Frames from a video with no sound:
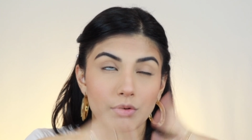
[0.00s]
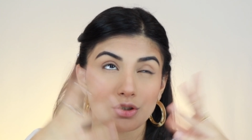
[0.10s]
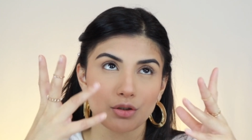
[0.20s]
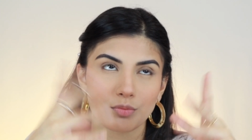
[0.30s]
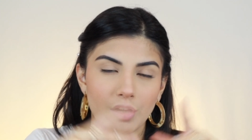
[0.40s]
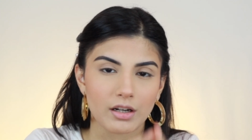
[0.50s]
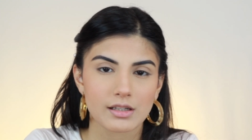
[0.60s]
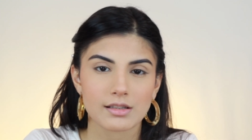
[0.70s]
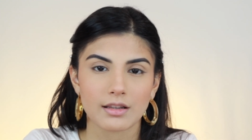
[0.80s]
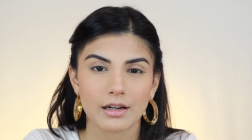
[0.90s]
two
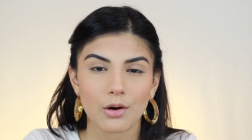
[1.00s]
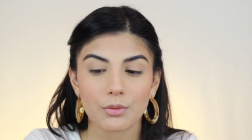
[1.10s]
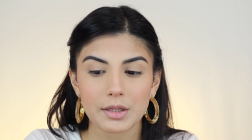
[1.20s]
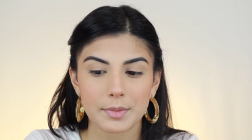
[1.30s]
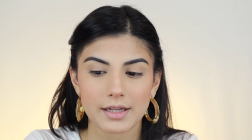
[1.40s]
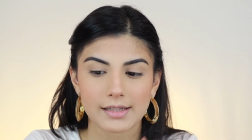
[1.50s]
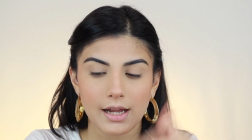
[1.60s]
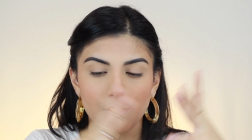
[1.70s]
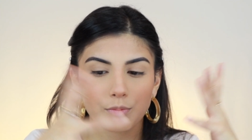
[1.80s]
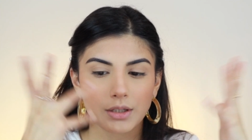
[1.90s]
products in there only because
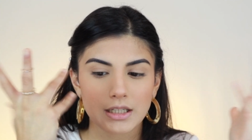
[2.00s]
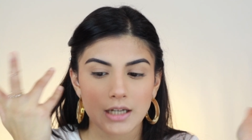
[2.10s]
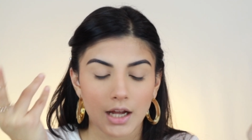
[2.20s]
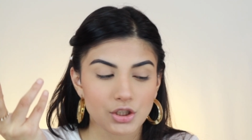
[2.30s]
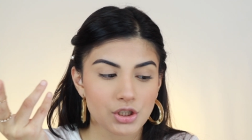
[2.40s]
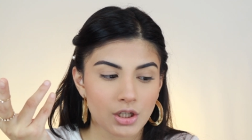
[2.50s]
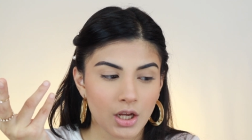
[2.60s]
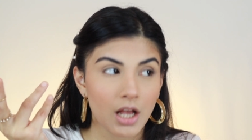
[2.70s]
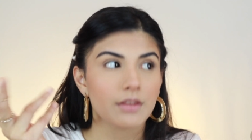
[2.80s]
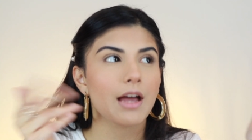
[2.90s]
I don't really touch
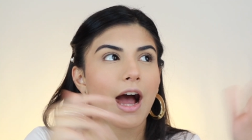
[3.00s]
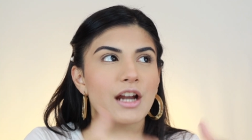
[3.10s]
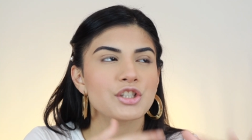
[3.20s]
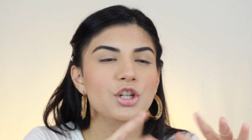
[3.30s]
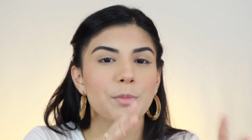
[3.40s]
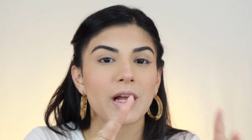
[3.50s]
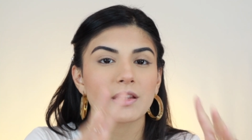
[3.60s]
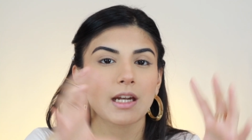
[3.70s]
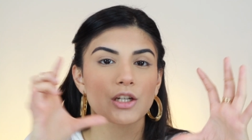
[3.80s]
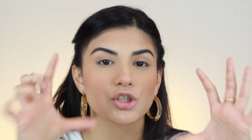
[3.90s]
the eyeshadow
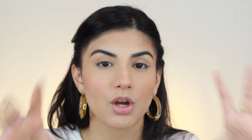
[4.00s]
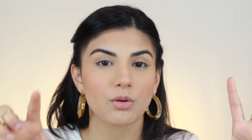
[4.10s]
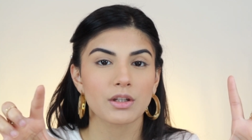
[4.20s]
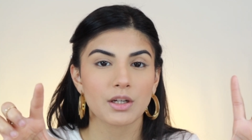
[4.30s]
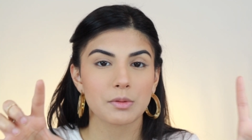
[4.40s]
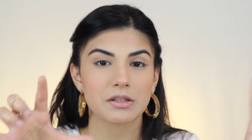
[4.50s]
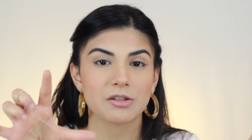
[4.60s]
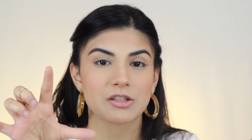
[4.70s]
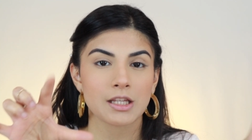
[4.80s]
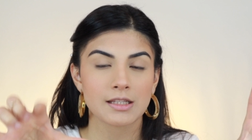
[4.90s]
palette that I showed, and there was
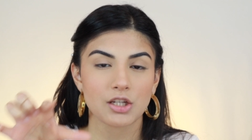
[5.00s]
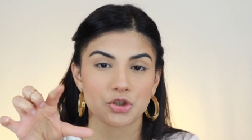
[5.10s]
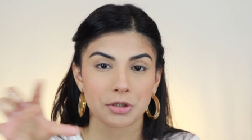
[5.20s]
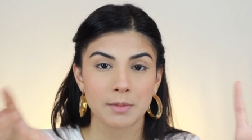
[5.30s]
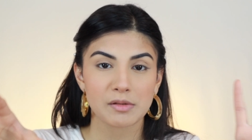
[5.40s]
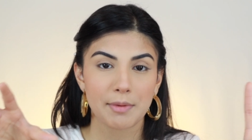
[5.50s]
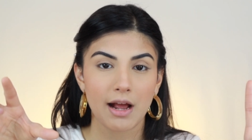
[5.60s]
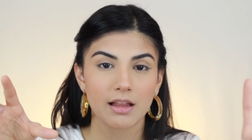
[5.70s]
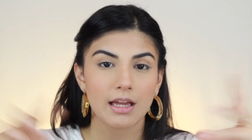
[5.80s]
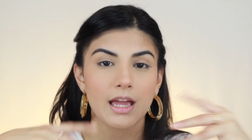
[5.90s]
their Sunset Dreams
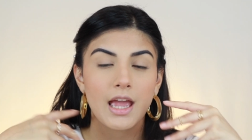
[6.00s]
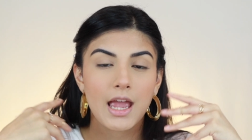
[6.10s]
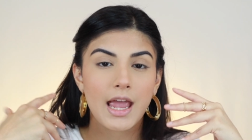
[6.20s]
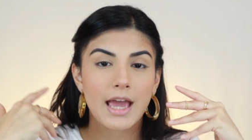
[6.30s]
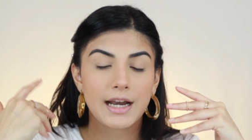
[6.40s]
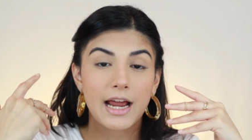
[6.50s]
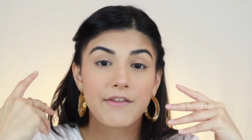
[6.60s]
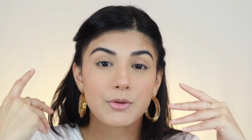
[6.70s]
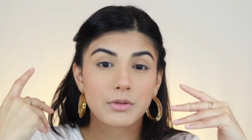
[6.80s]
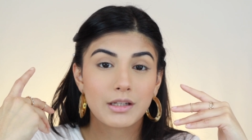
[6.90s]
palette, and I
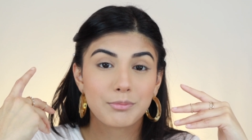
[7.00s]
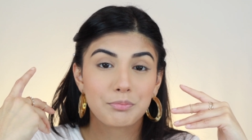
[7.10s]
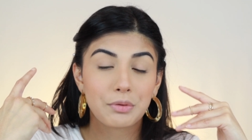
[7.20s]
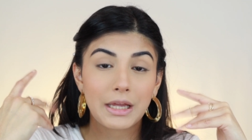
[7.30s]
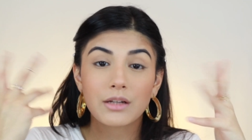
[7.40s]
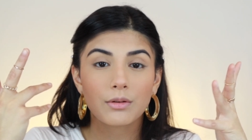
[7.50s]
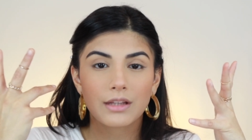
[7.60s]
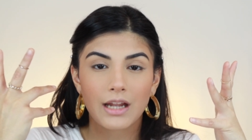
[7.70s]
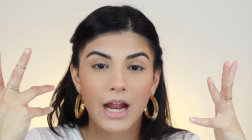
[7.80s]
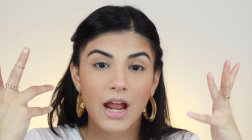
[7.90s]
haven't really played
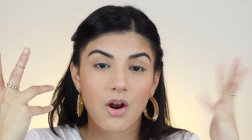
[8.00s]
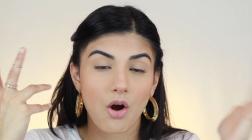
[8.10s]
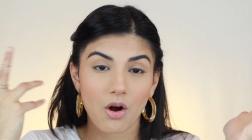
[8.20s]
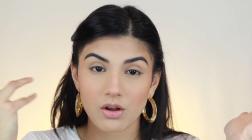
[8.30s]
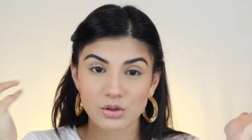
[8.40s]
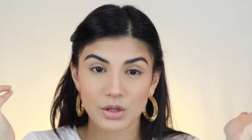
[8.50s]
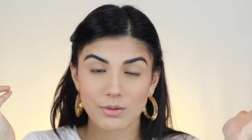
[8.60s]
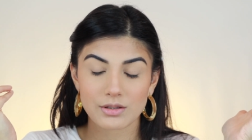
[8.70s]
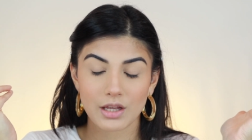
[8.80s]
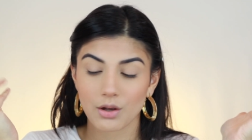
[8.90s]
with it at all. So I
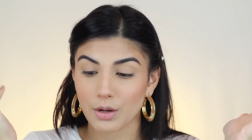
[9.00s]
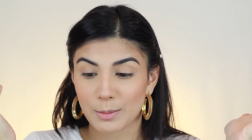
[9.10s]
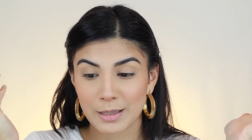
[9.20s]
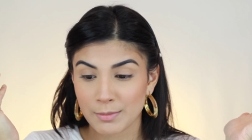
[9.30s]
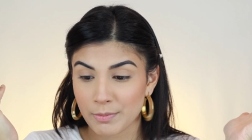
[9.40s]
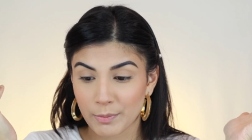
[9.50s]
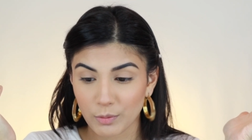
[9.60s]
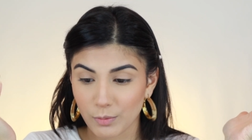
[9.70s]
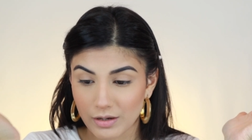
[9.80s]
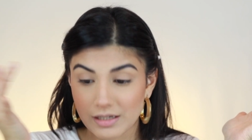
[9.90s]
was like, okay, maybe
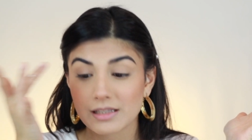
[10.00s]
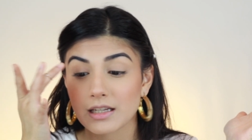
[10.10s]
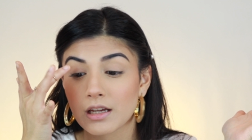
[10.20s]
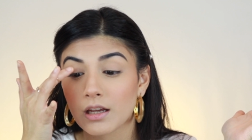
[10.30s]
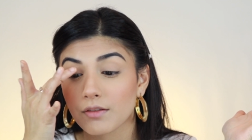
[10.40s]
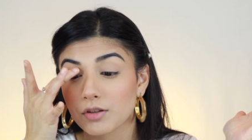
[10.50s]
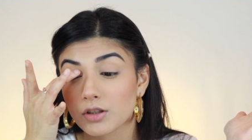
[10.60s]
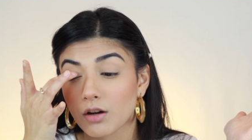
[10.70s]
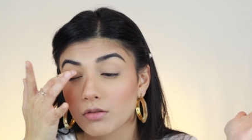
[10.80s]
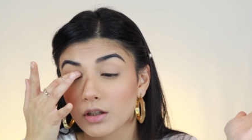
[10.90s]
people will want to see it. If you
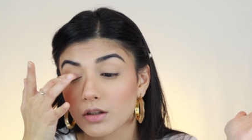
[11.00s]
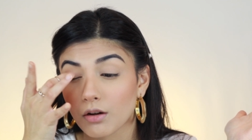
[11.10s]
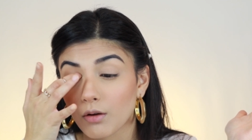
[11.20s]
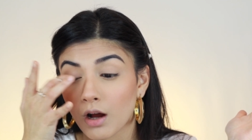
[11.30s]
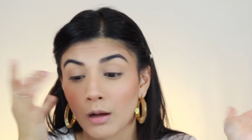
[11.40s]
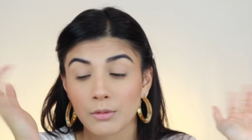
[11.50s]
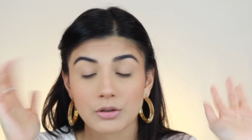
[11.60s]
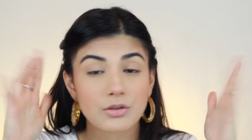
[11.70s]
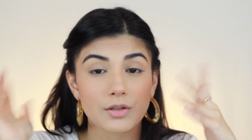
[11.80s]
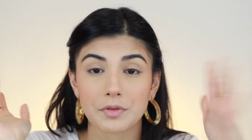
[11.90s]
don't, you don't. I'll
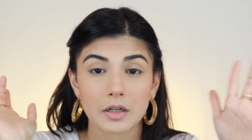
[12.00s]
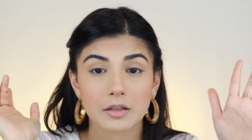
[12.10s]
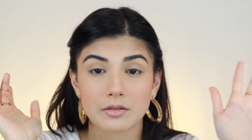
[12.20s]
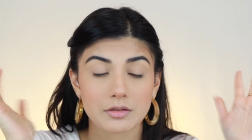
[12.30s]
use it for a